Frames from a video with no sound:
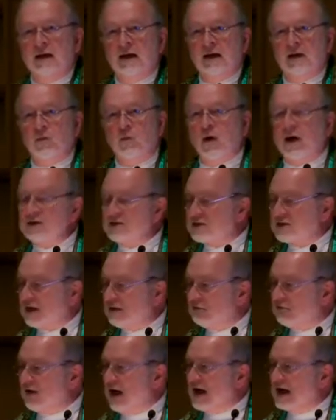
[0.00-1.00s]
and once
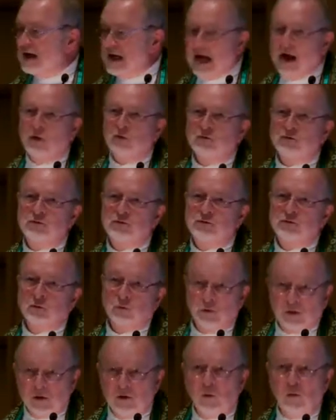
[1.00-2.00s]
they find out who the
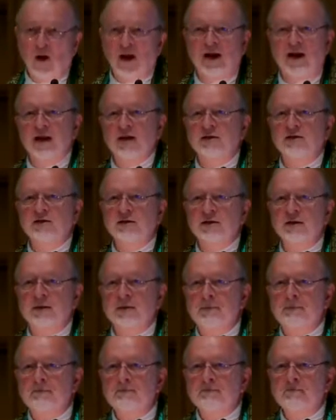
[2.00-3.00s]
real one is
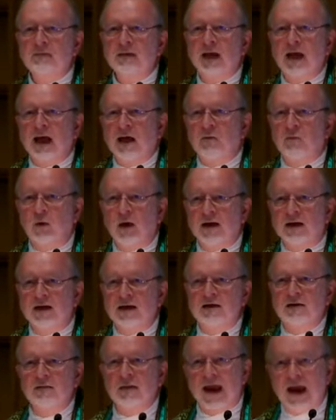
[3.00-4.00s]
and what he
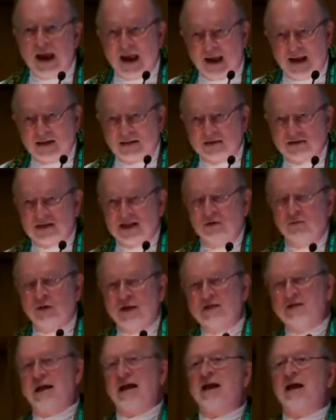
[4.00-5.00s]
demands that
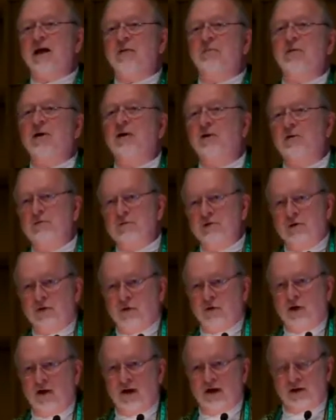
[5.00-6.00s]
we take up our own
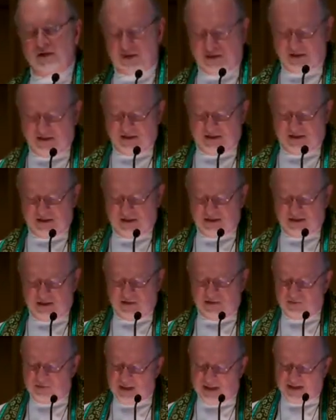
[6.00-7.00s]
cross,
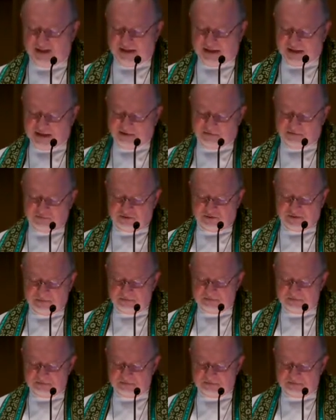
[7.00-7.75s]
they leave.